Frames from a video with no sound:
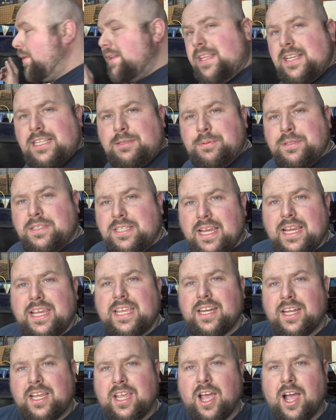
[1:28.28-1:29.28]
With this
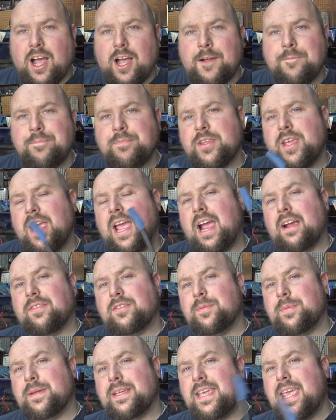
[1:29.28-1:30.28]
particular car you have
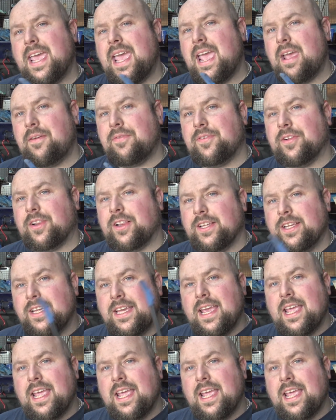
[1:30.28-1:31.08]
to be careful.